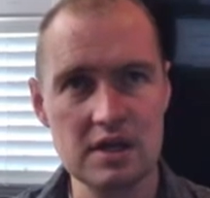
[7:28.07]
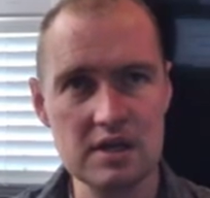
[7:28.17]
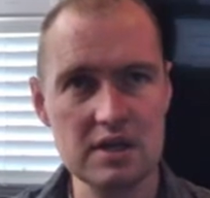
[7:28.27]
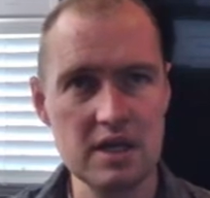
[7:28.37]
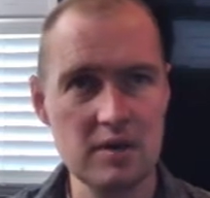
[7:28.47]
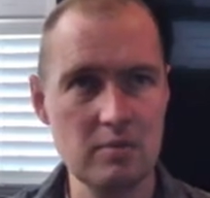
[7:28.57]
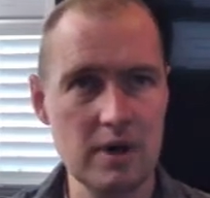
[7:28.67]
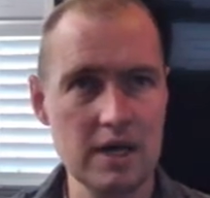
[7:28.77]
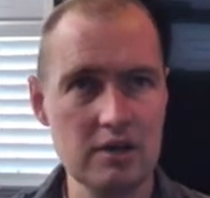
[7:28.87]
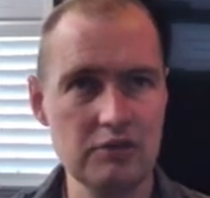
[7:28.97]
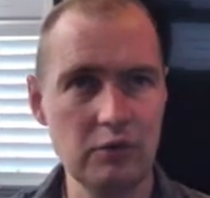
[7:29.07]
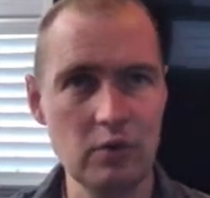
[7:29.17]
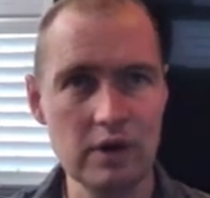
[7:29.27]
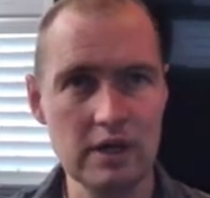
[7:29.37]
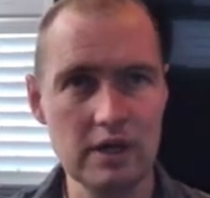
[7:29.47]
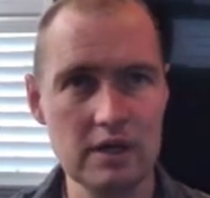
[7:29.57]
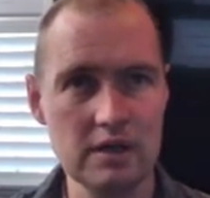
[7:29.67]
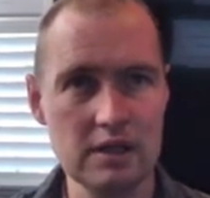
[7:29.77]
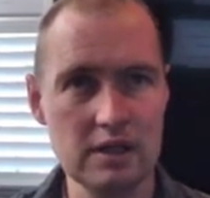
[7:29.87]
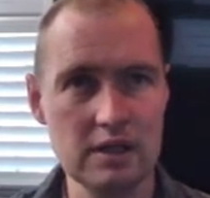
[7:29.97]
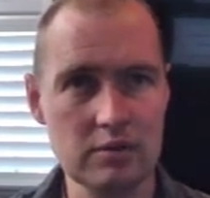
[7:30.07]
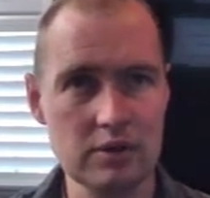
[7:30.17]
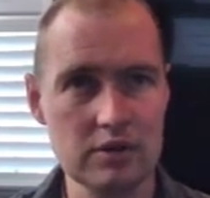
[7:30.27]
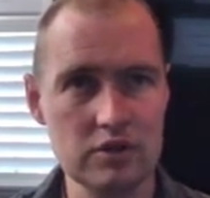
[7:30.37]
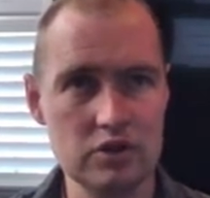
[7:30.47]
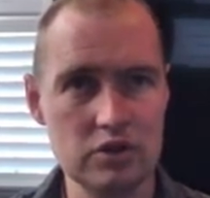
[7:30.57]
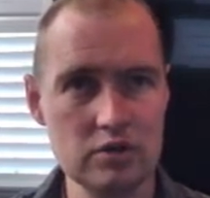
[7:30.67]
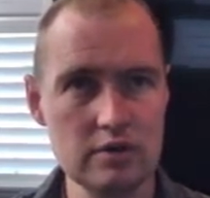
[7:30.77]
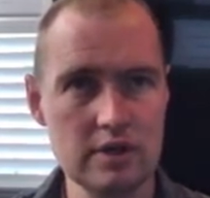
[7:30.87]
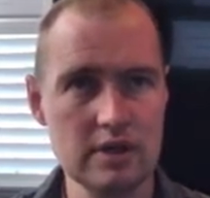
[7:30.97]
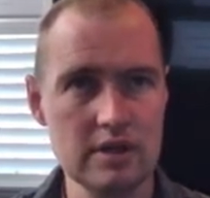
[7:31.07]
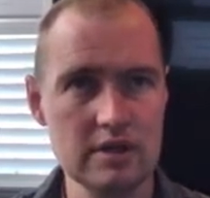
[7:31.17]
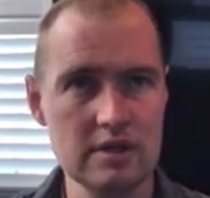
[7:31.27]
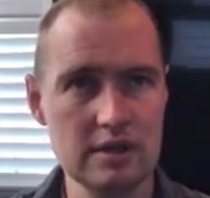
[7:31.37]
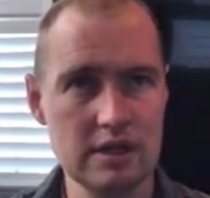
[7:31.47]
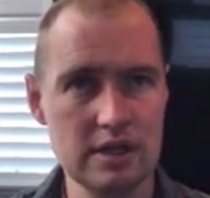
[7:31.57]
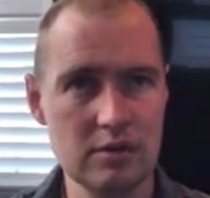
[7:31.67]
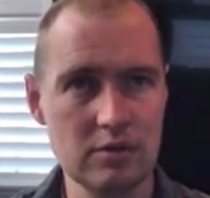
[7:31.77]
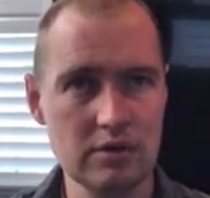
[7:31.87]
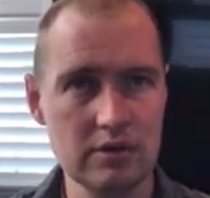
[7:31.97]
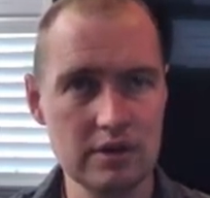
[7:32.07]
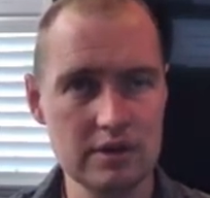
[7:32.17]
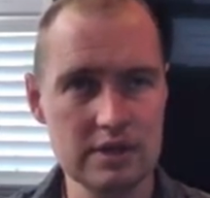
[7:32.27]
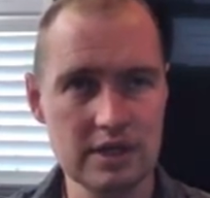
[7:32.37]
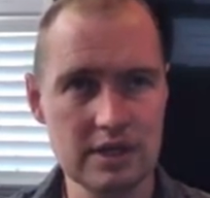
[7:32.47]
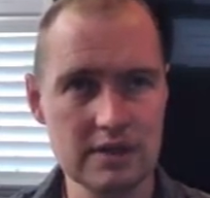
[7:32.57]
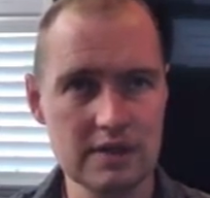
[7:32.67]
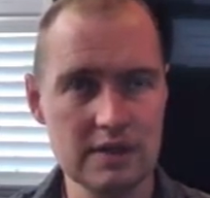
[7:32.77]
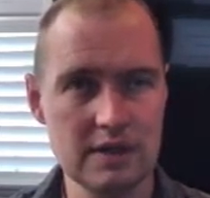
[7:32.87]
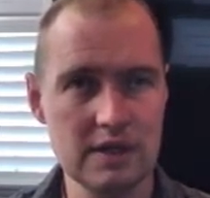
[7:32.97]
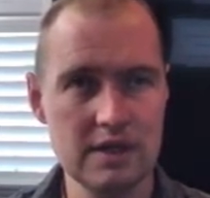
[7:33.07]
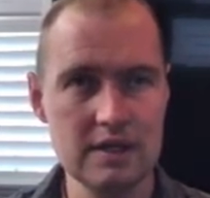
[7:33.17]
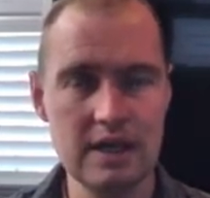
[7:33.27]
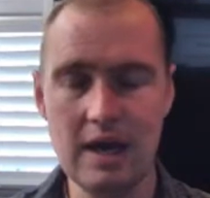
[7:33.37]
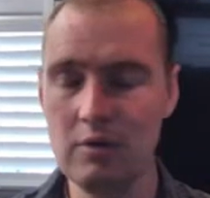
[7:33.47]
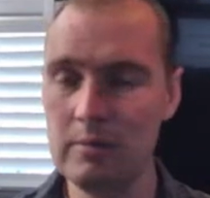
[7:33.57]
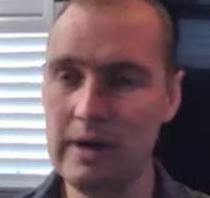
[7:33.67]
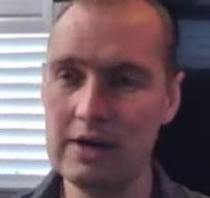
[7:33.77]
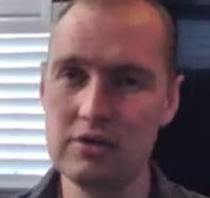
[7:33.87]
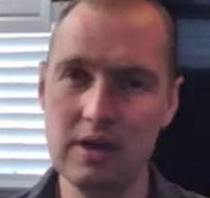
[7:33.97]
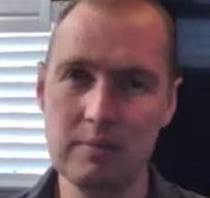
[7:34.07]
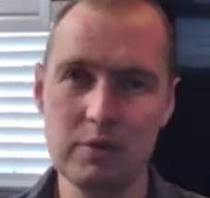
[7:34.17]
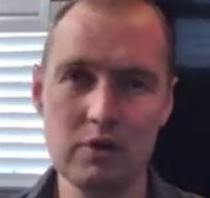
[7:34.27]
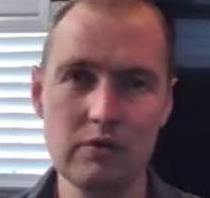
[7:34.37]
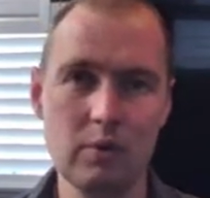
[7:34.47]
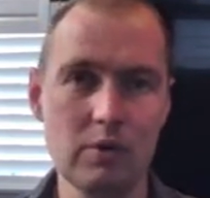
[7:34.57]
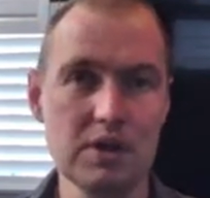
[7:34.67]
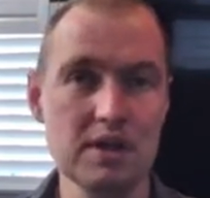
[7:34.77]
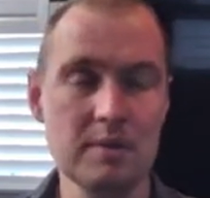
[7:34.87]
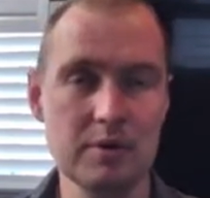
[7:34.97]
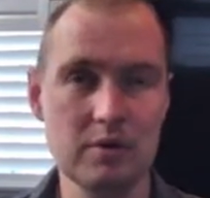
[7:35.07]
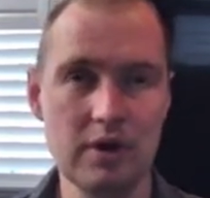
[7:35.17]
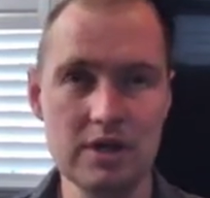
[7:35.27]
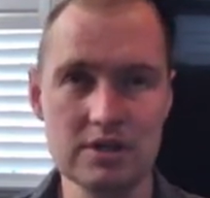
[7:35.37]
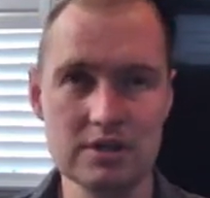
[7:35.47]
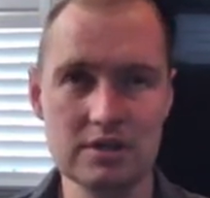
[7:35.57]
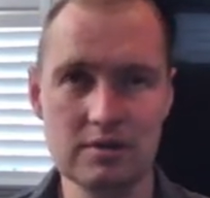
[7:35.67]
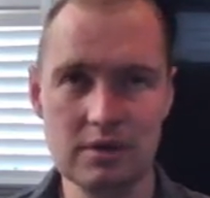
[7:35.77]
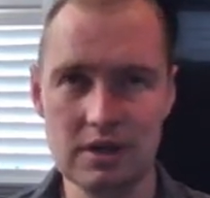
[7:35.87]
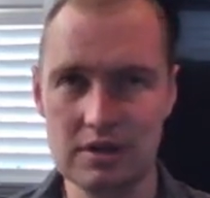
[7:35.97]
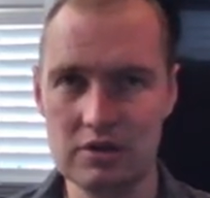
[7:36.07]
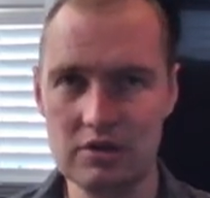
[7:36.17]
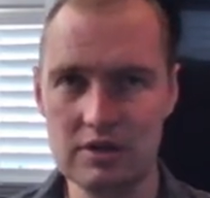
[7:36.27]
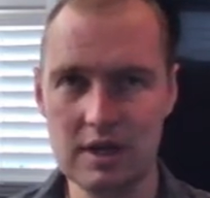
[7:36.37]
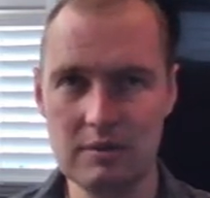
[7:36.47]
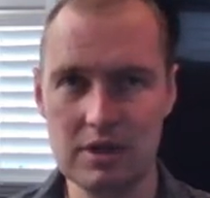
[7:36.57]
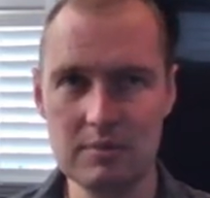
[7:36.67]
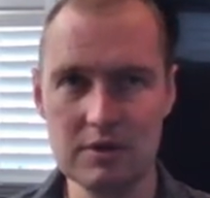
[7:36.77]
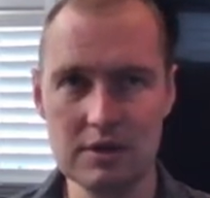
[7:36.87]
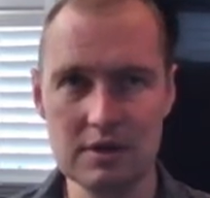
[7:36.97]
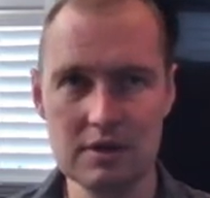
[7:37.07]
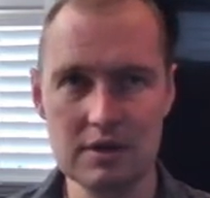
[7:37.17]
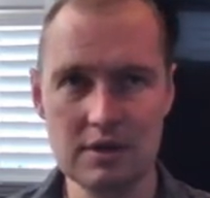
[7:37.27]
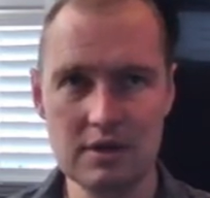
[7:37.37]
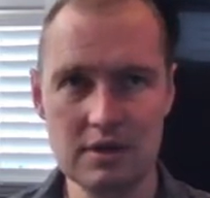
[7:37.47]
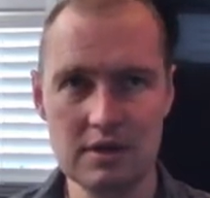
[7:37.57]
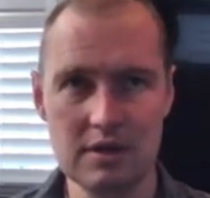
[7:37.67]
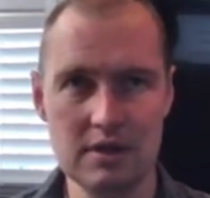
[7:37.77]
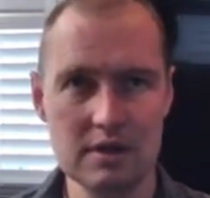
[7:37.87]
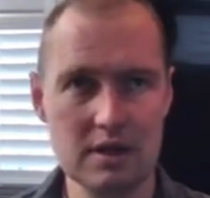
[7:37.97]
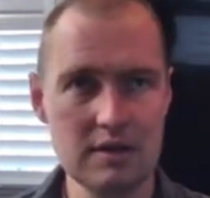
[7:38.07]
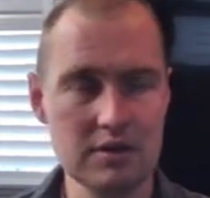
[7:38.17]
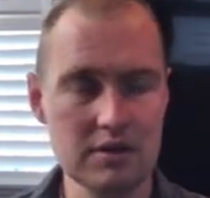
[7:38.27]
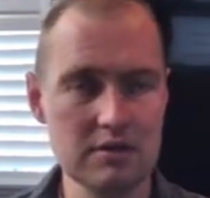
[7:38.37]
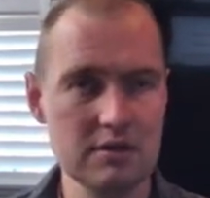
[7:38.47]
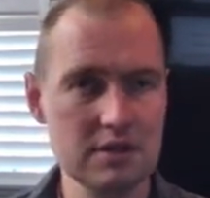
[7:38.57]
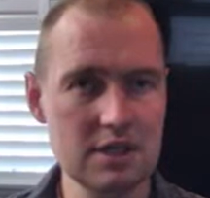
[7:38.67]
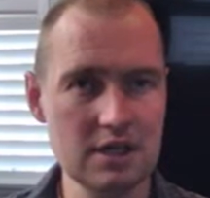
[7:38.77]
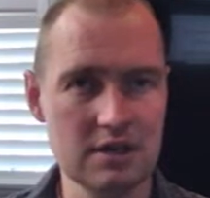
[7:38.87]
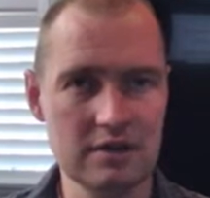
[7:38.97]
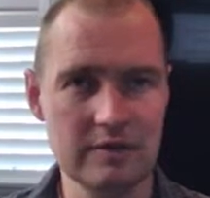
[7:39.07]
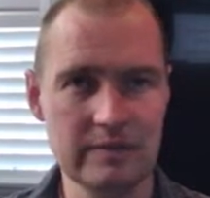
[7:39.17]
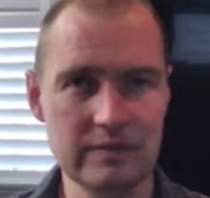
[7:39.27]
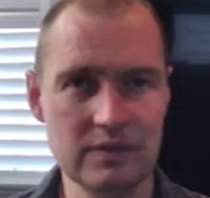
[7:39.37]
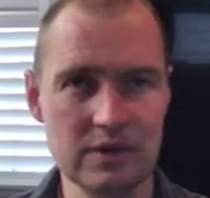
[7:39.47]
6n minus 4n leaves us with 2n equals 10. Now we're back to that beautiful one-step equation, because 2 times something gives you 10.